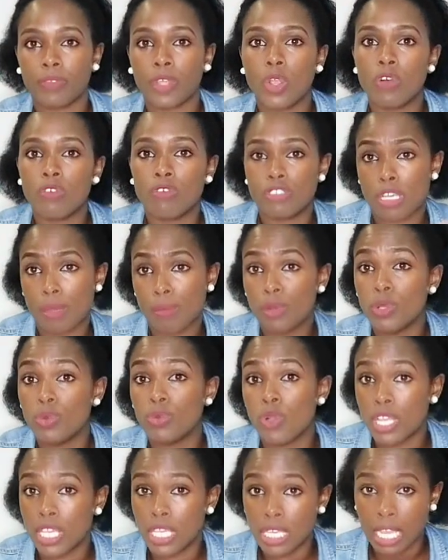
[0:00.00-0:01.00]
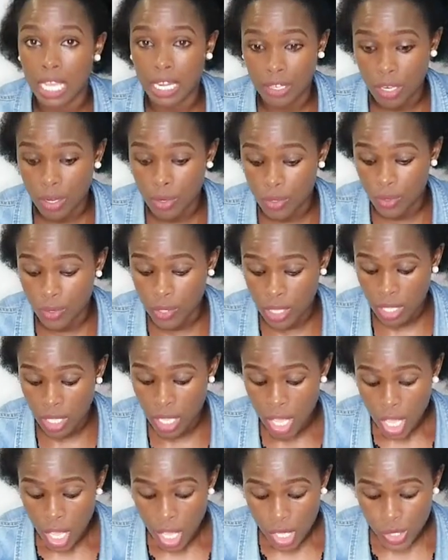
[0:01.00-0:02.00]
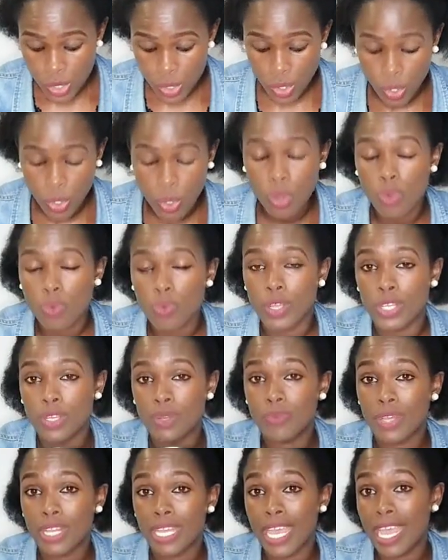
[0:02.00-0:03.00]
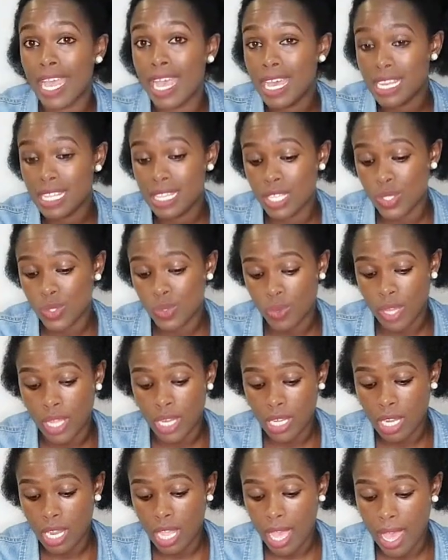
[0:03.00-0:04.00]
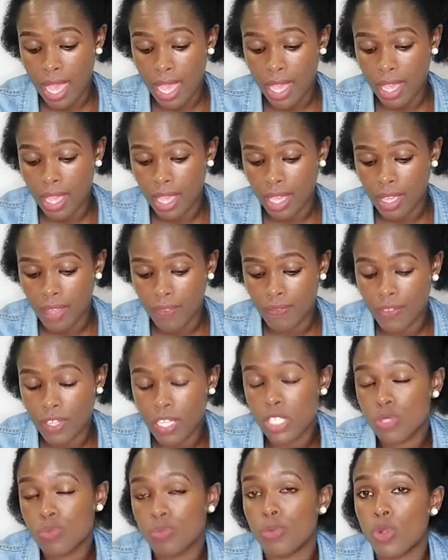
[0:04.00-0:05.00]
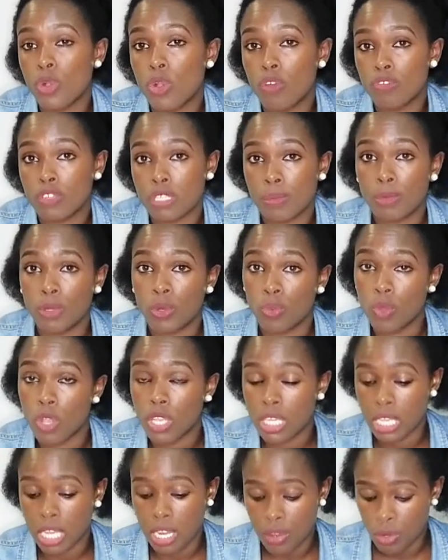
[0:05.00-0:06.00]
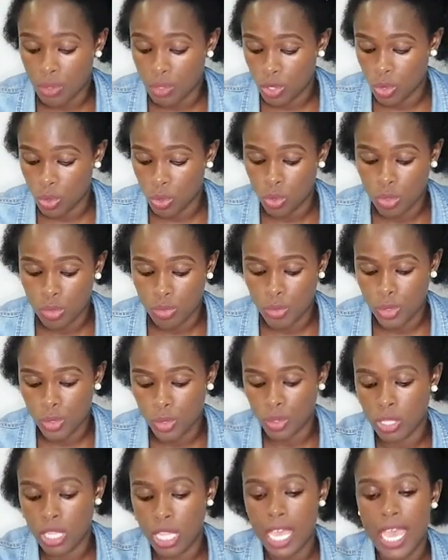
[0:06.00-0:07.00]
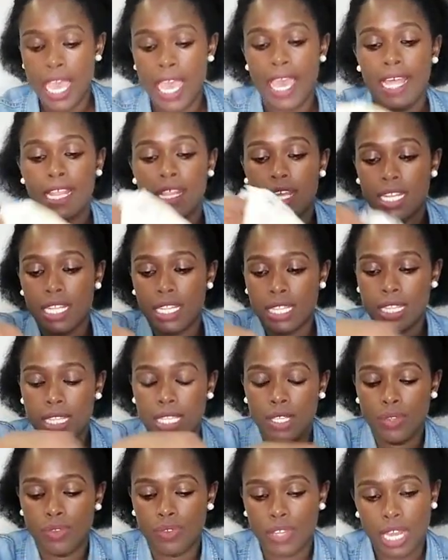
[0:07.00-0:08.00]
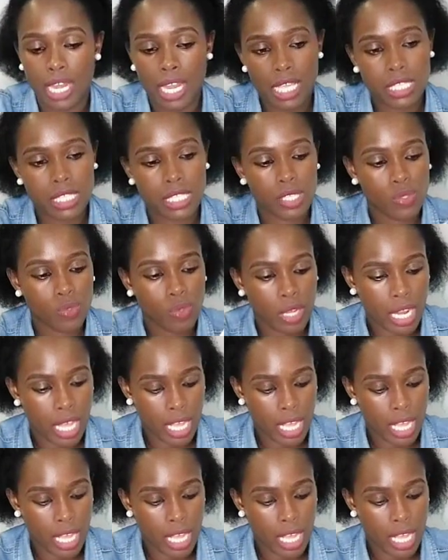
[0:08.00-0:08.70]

comfortable walking around with. So when I had this one, I felt more comfortable walking around the hospital. And then you realize this one